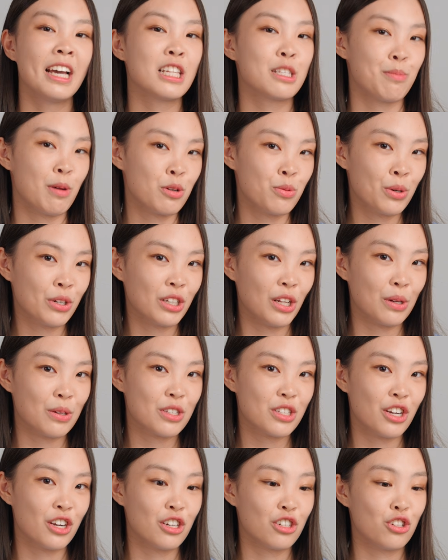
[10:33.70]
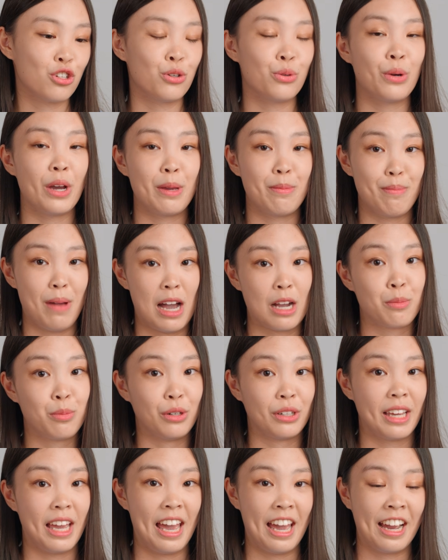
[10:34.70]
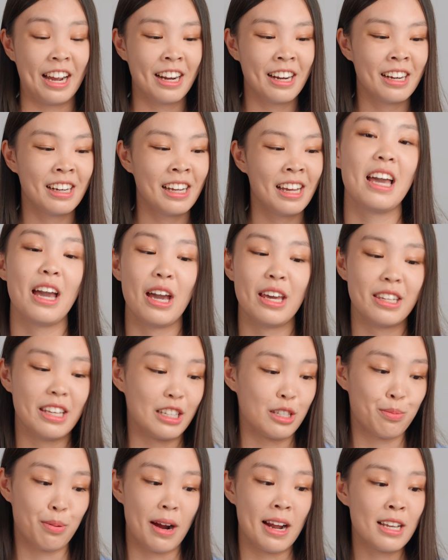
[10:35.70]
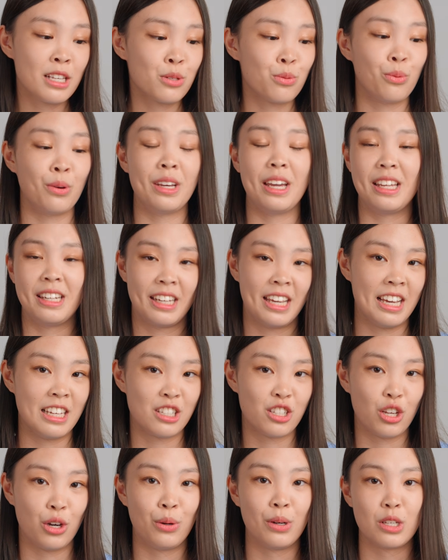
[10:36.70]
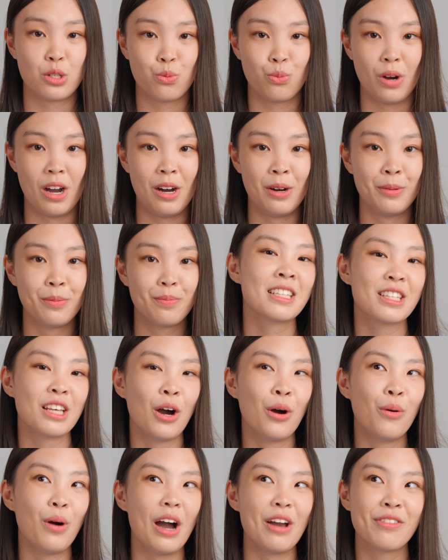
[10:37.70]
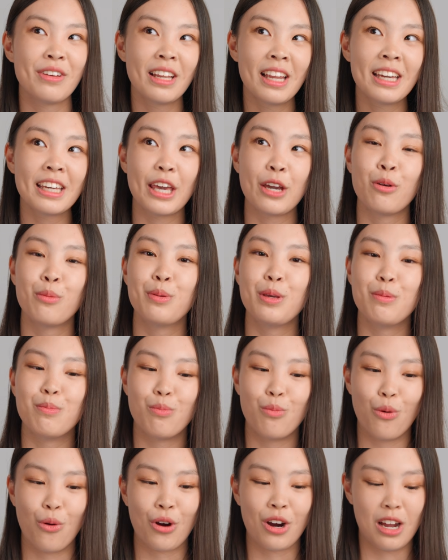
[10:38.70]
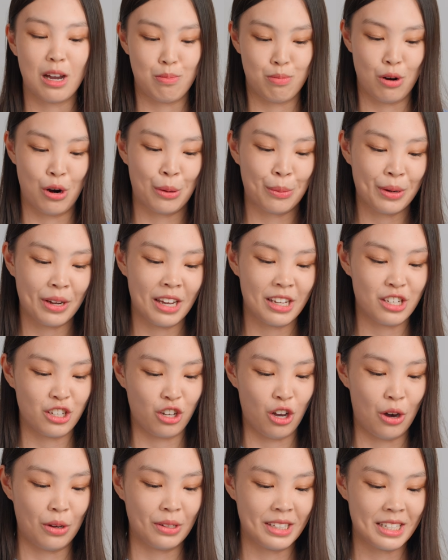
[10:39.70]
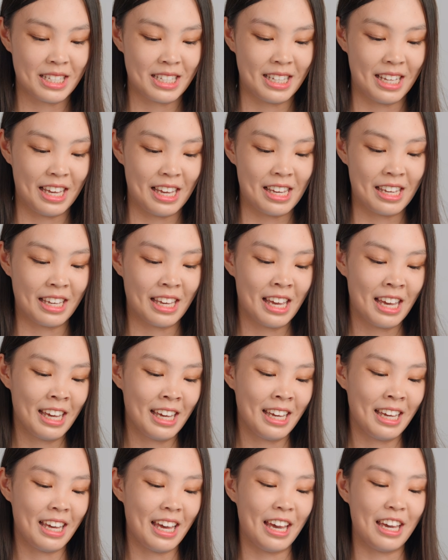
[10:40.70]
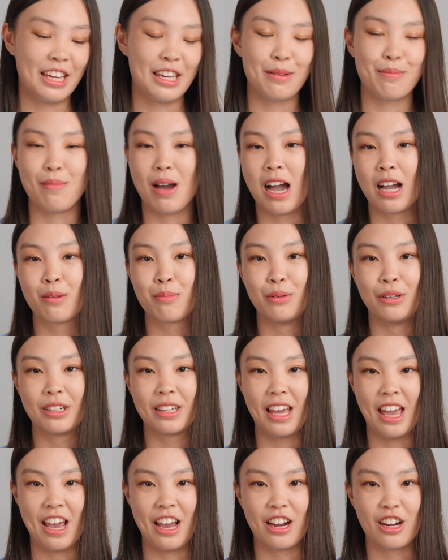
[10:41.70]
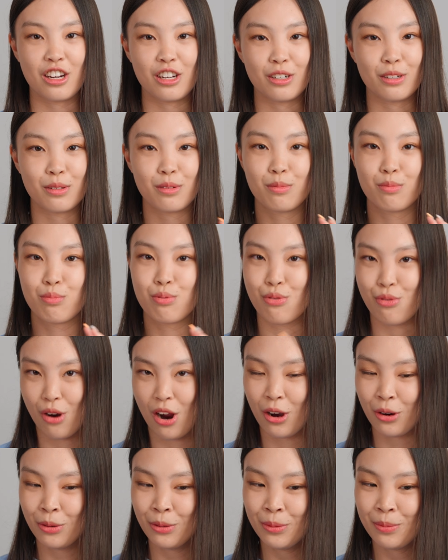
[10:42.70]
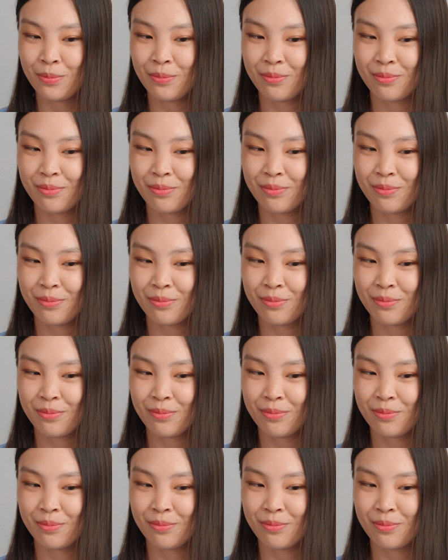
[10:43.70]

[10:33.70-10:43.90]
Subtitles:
It's much more closer to a MacBook Air, and its price would indicate so as well. So I feel like it would be more appropriate to call this thing a MacBook Air Pro,